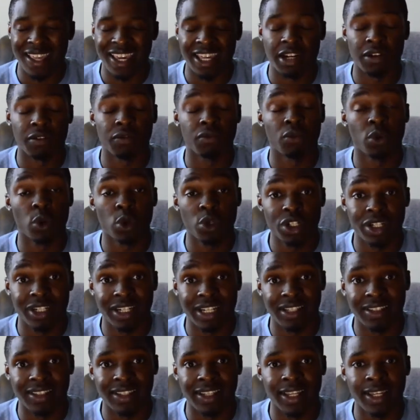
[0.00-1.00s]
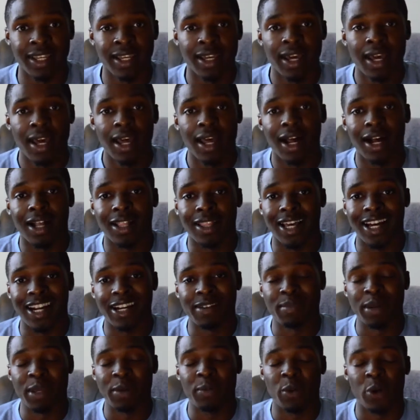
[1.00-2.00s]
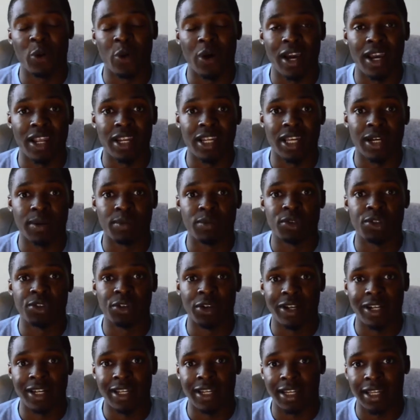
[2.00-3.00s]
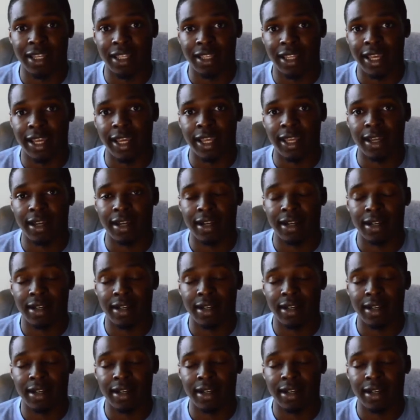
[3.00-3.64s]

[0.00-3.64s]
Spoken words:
and unfortunately a lot of people end up draining it like